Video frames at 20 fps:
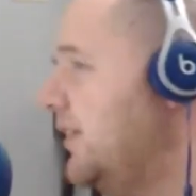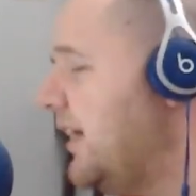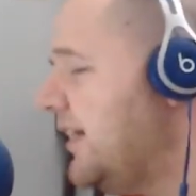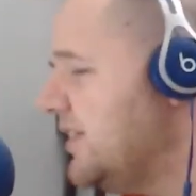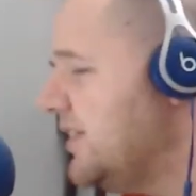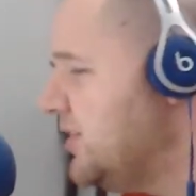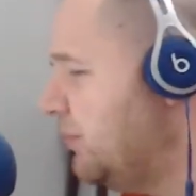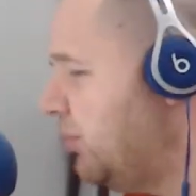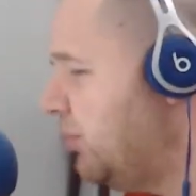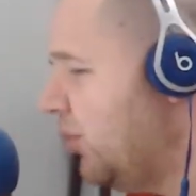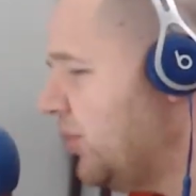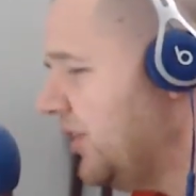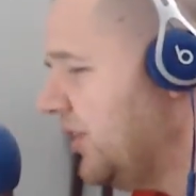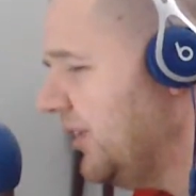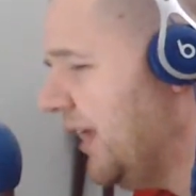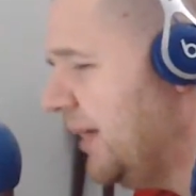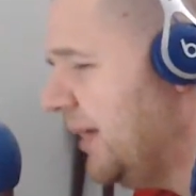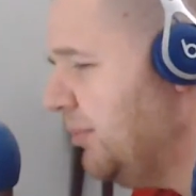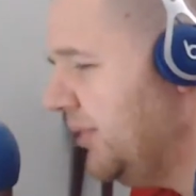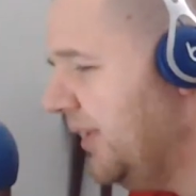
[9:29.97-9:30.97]
like it's a
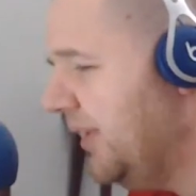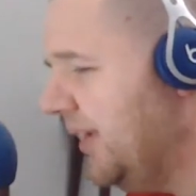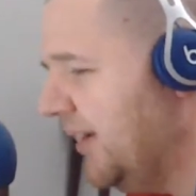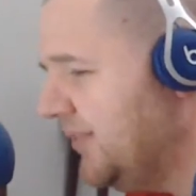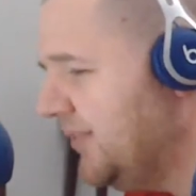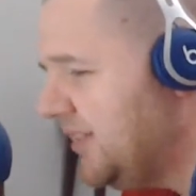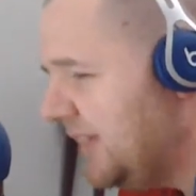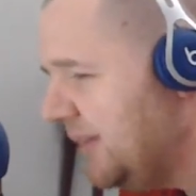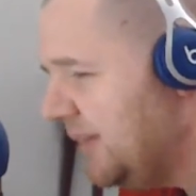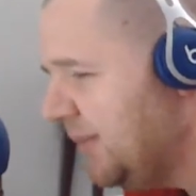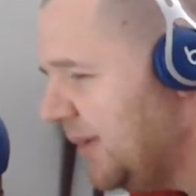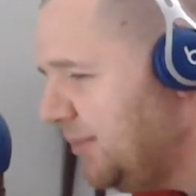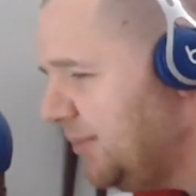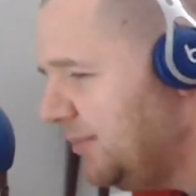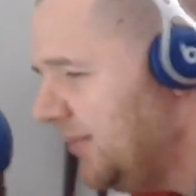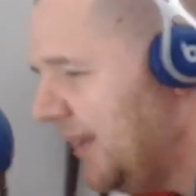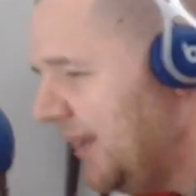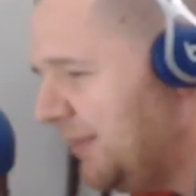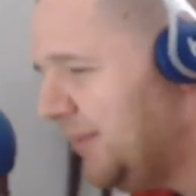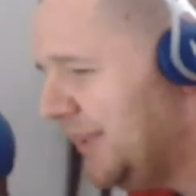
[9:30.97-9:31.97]
borderline playoff team.
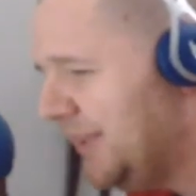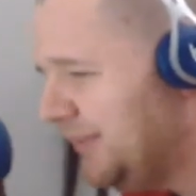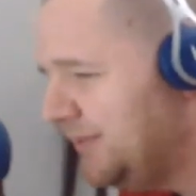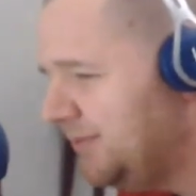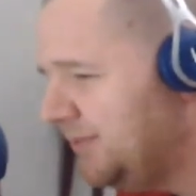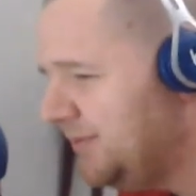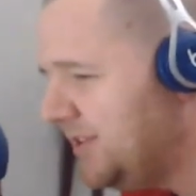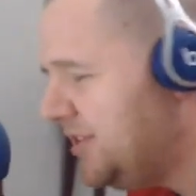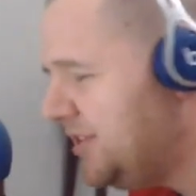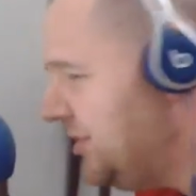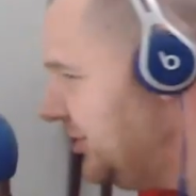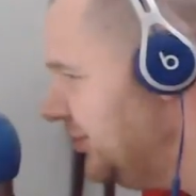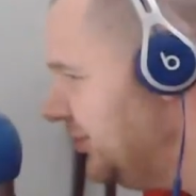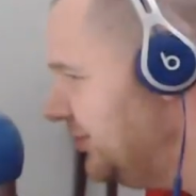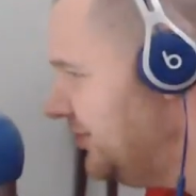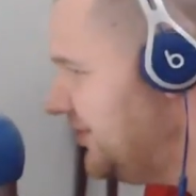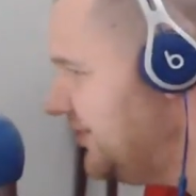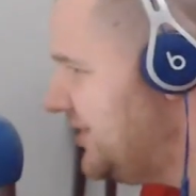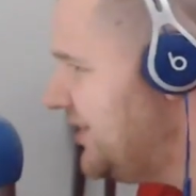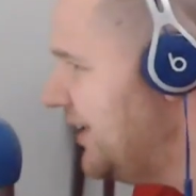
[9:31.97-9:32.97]
I mean, shoot,
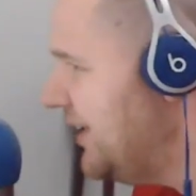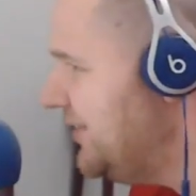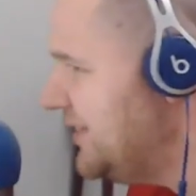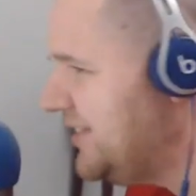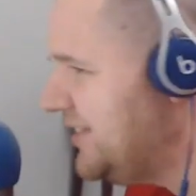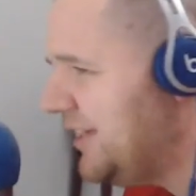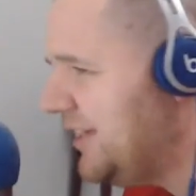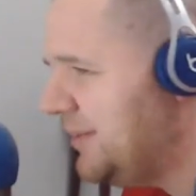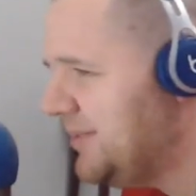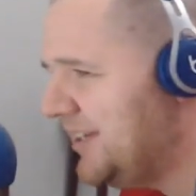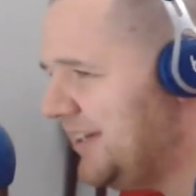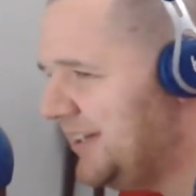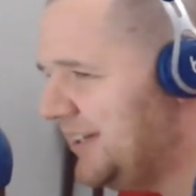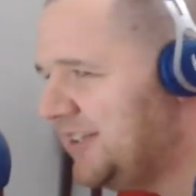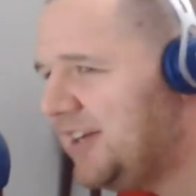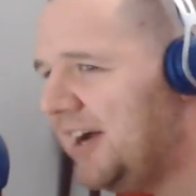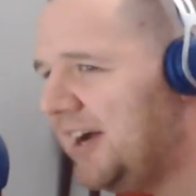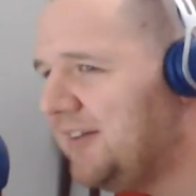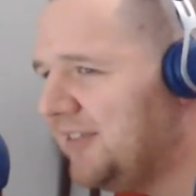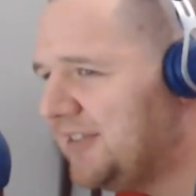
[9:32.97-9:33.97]
7 teams in
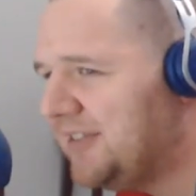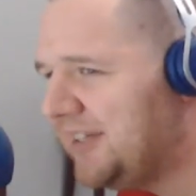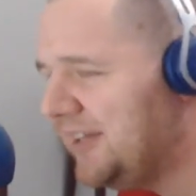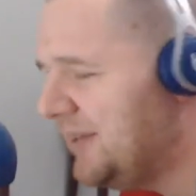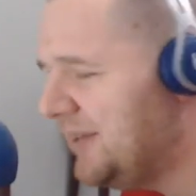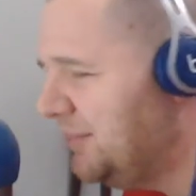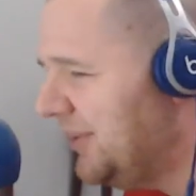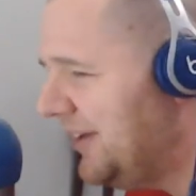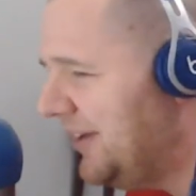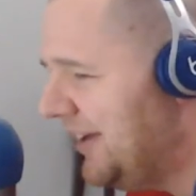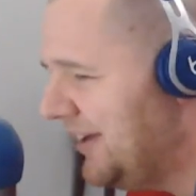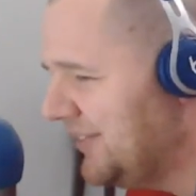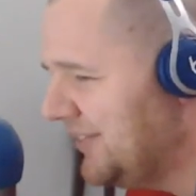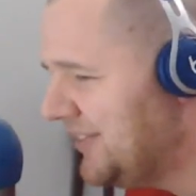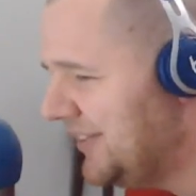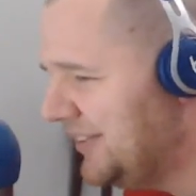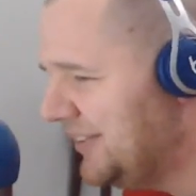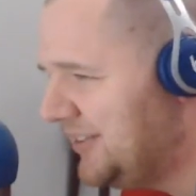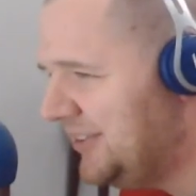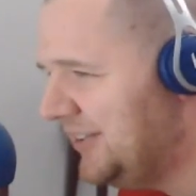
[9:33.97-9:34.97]
each conference getting the
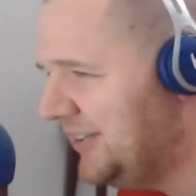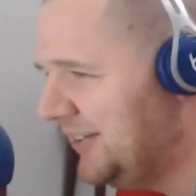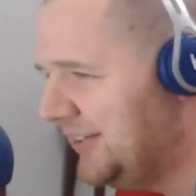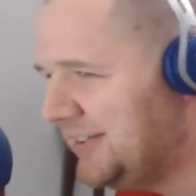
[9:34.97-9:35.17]
playoffs this year.